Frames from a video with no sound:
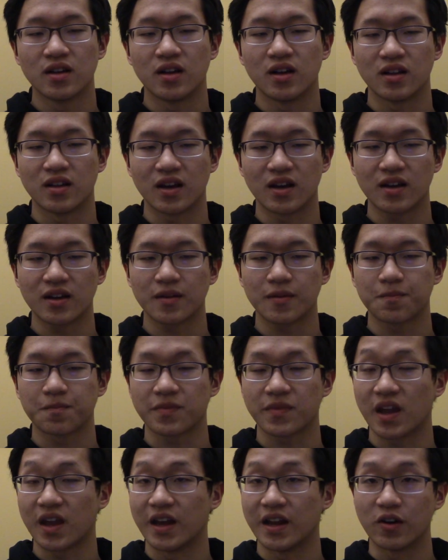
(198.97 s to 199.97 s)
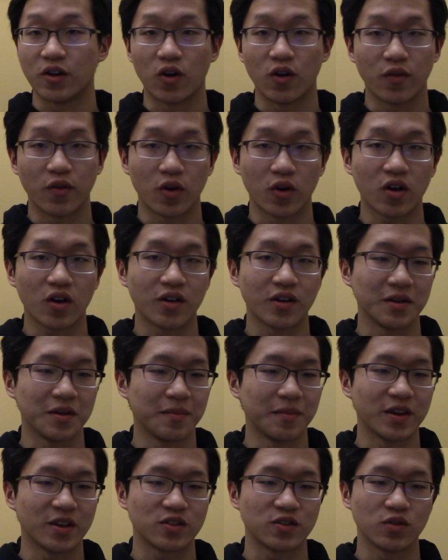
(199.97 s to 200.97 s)
a lot, and overall it
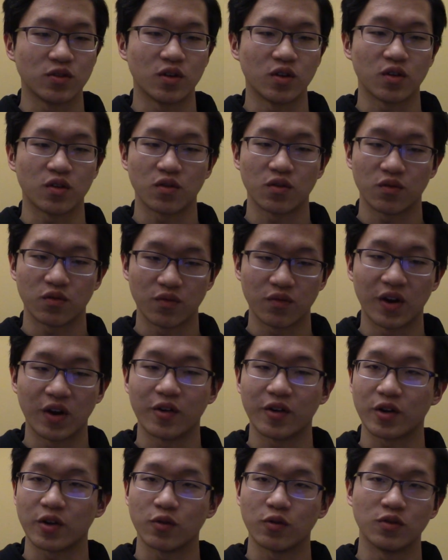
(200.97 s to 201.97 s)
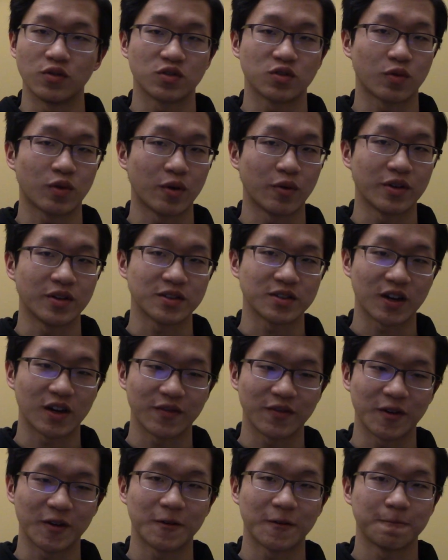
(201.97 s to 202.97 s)
makes you a very cool Square-1
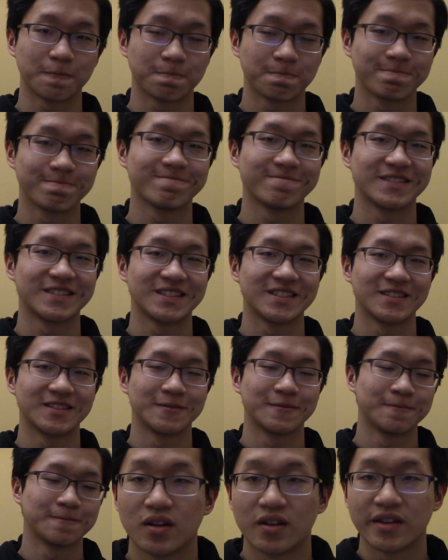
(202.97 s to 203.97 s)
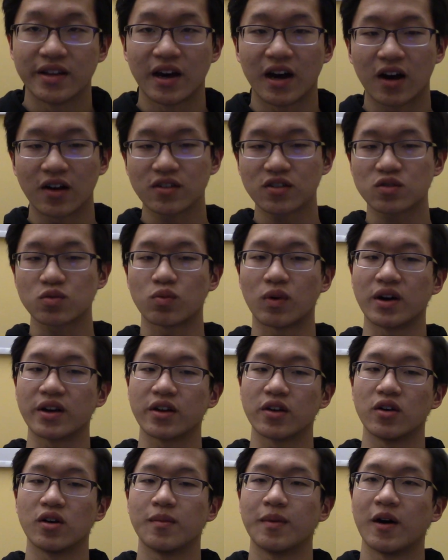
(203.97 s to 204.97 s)
solver. Now how does one
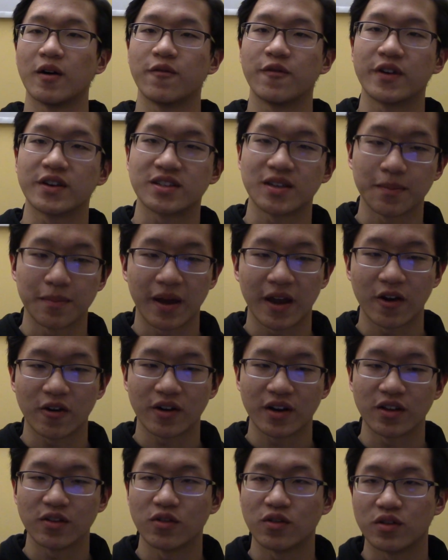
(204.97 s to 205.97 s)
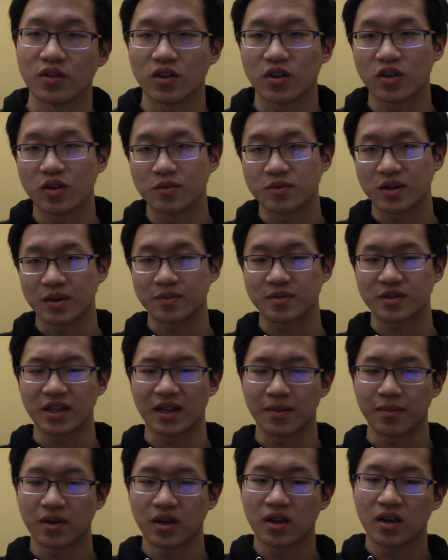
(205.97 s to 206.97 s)
go about fixing parity during the cube shape
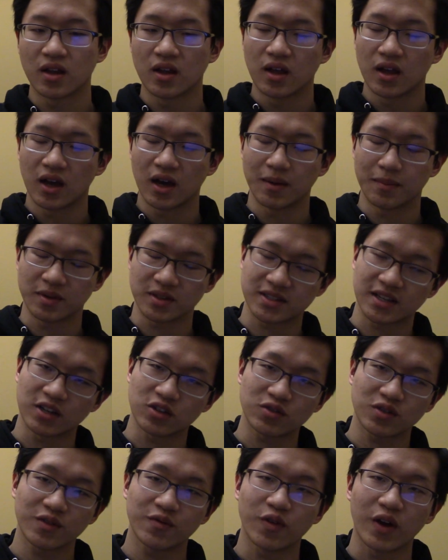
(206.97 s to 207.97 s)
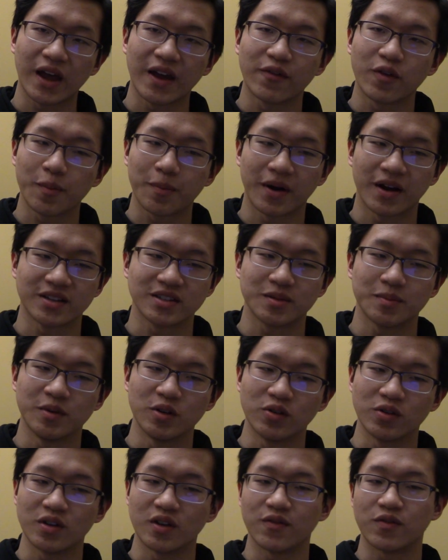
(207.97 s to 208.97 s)
step? Essentially, for every
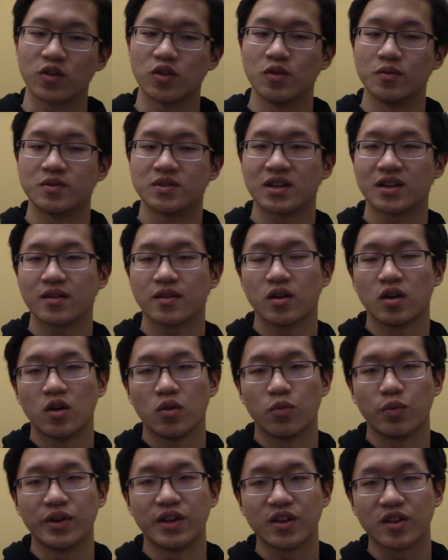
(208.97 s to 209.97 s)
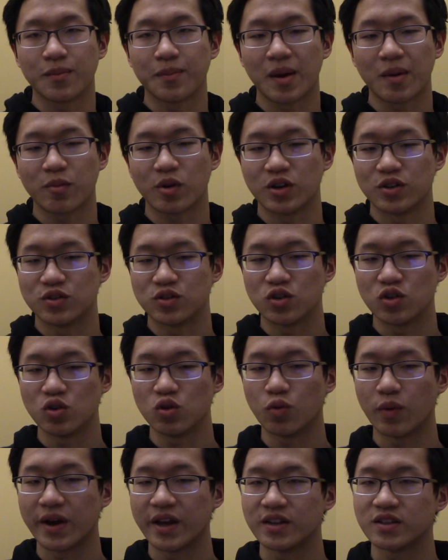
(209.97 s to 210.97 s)
possibility of cube shape, we need to memorize 2
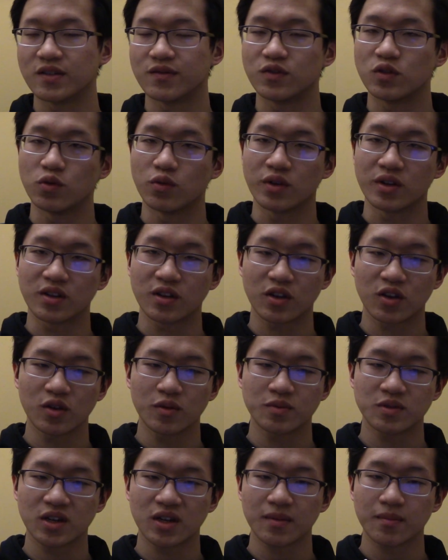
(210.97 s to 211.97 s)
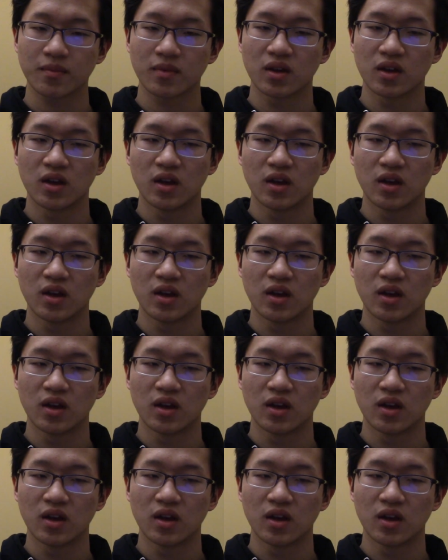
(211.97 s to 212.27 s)
ways of doing the cube shape.